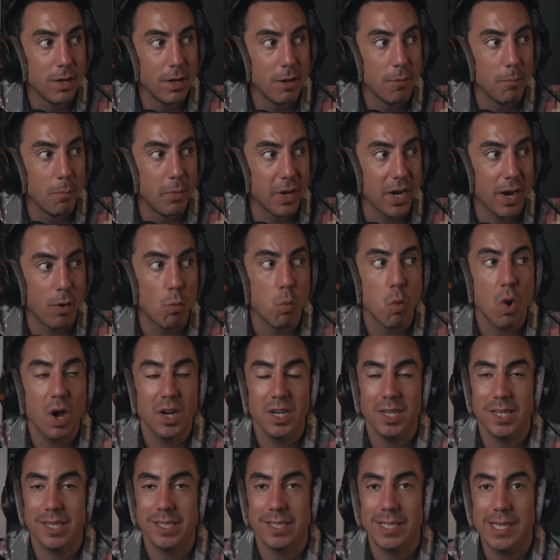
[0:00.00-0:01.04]
But I wanted
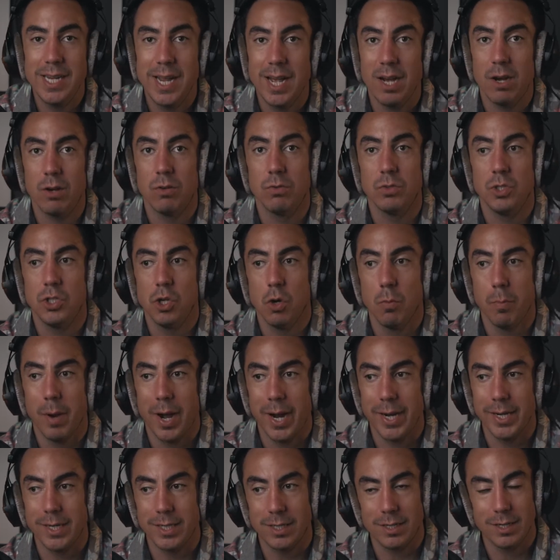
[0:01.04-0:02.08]
to see how Joe
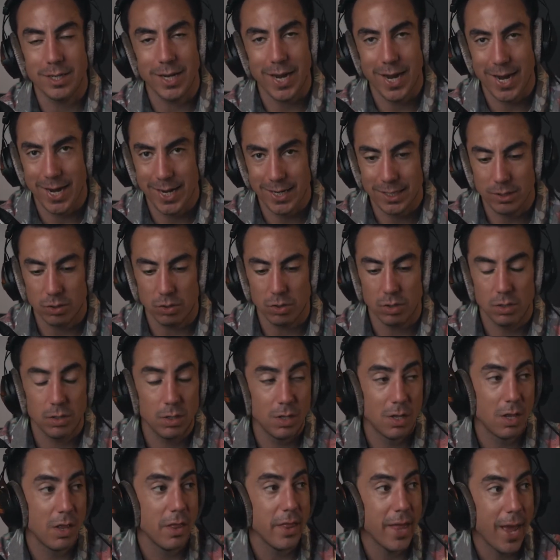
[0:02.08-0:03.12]
Biden could handle
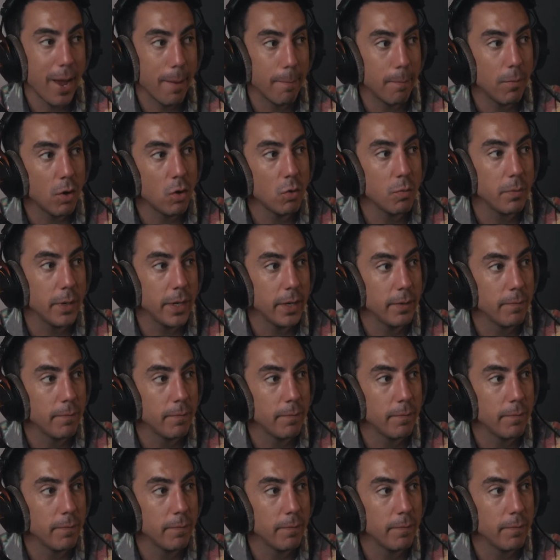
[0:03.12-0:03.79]
that moment,